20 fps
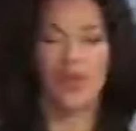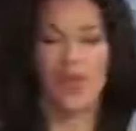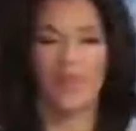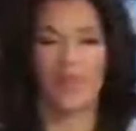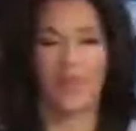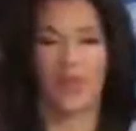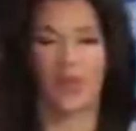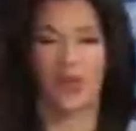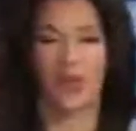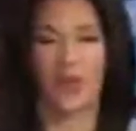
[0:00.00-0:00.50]
joining me.
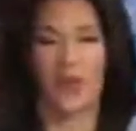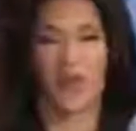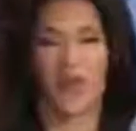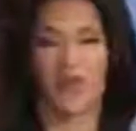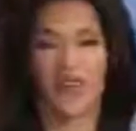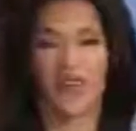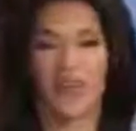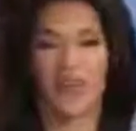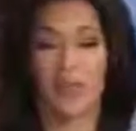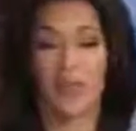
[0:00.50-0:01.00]
I'm Frederica
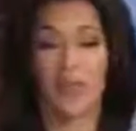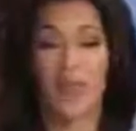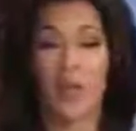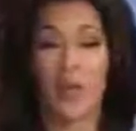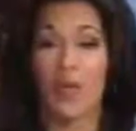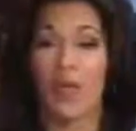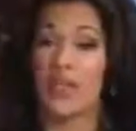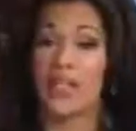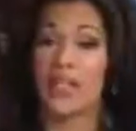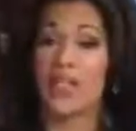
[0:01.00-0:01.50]
Whitfield.
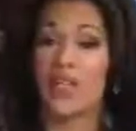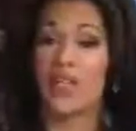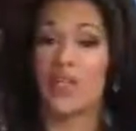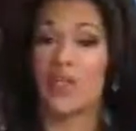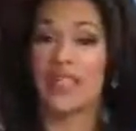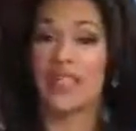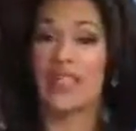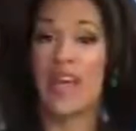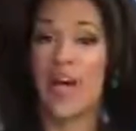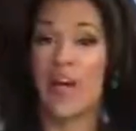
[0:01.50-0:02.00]
We
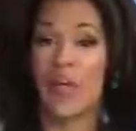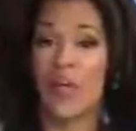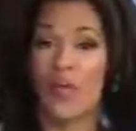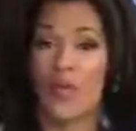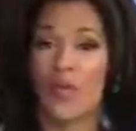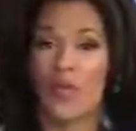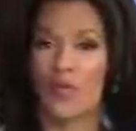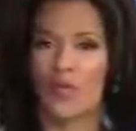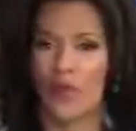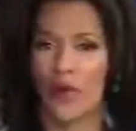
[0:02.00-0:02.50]
continue this hour
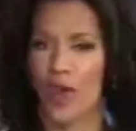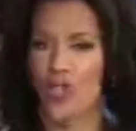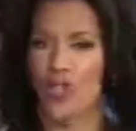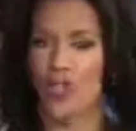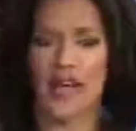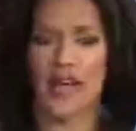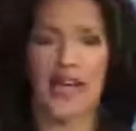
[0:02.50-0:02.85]
with fresh